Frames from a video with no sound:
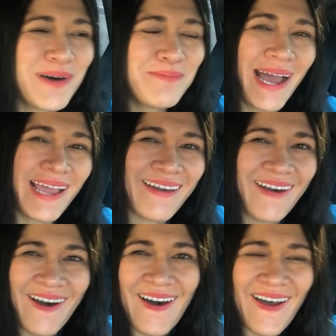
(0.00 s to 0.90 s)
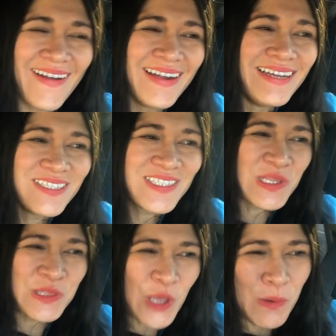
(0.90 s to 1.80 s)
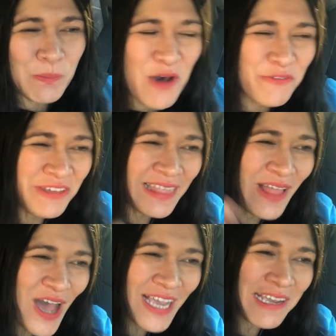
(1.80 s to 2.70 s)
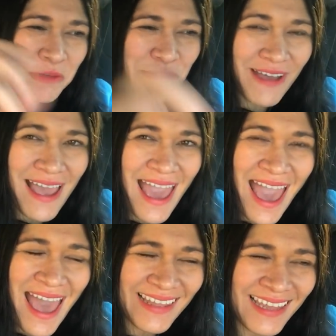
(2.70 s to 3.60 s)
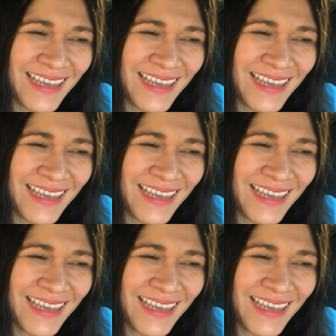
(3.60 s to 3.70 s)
for my car so no more vlogging with a hand